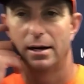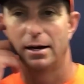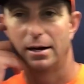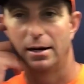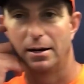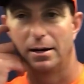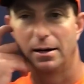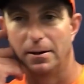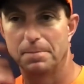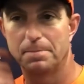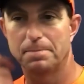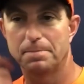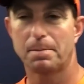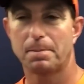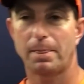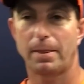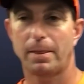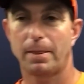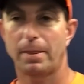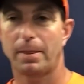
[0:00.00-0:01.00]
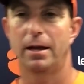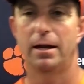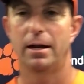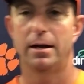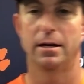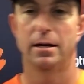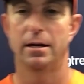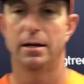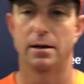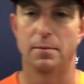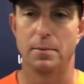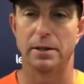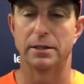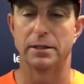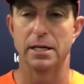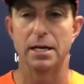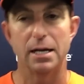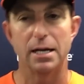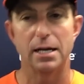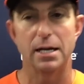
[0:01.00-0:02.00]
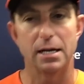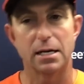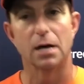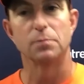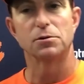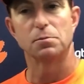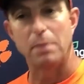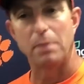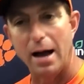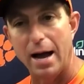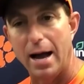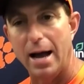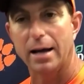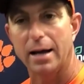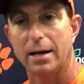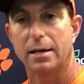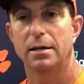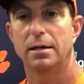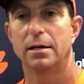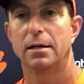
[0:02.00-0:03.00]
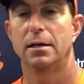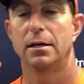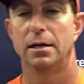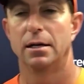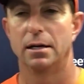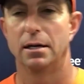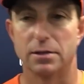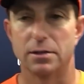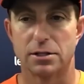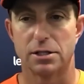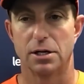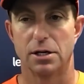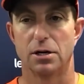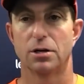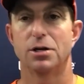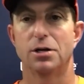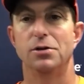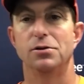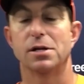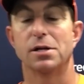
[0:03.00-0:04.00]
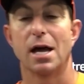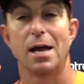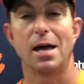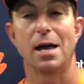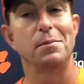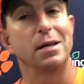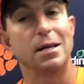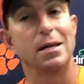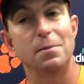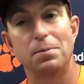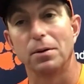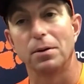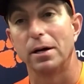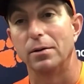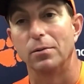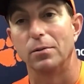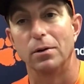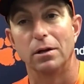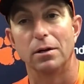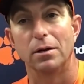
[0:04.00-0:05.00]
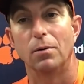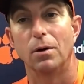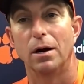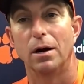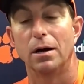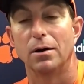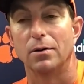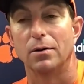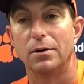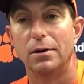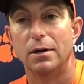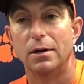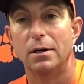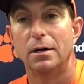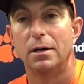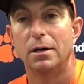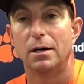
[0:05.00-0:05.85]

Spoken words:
But then he comes back in the Syracuse game and he played really well.